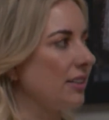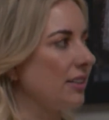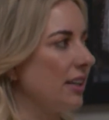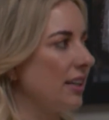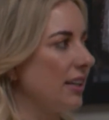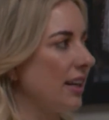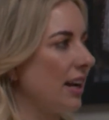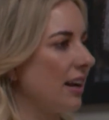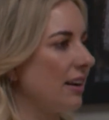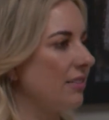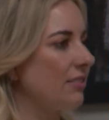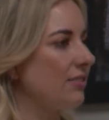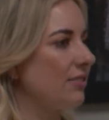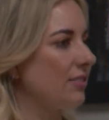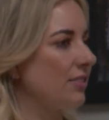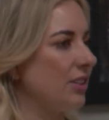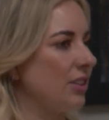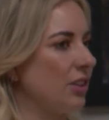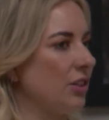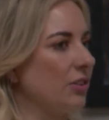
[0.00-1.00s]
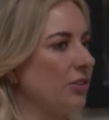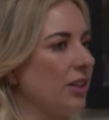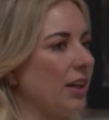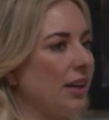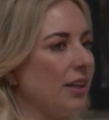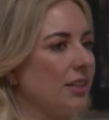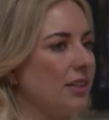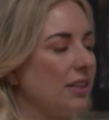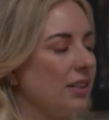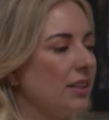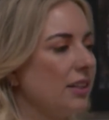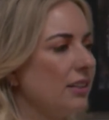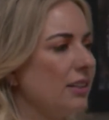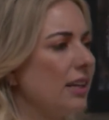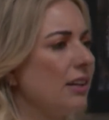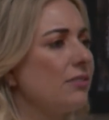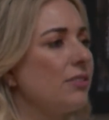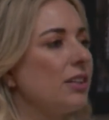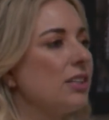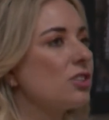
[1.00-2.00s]
They have, you know, like
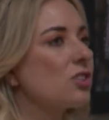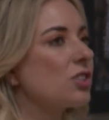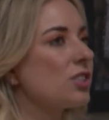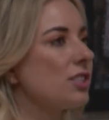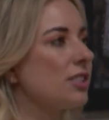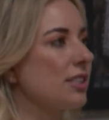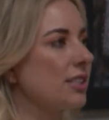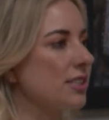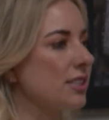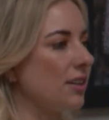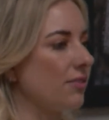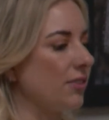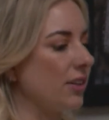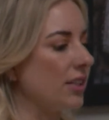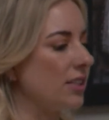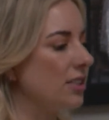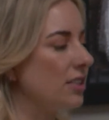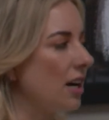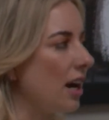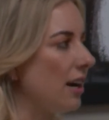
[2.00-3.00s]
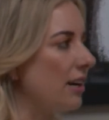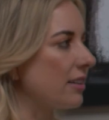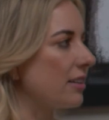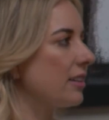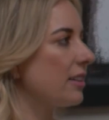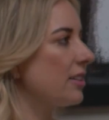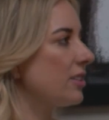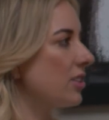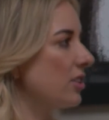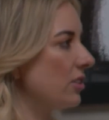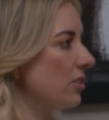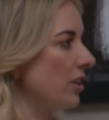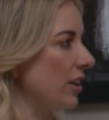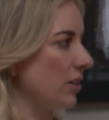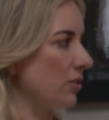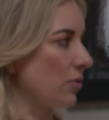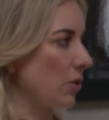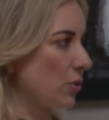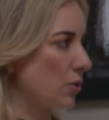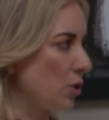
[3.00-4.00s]
they have interesting stuff like duck,
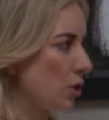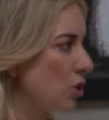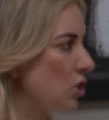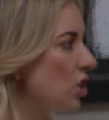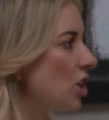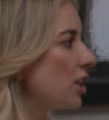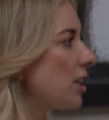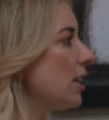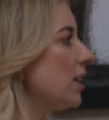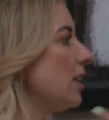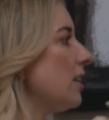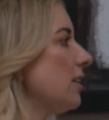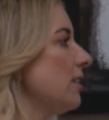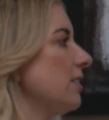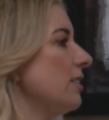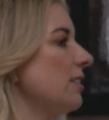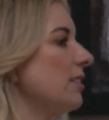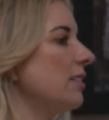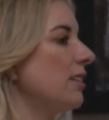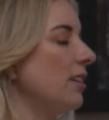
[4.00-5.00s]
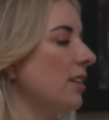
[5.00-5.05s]
like roasted chicken.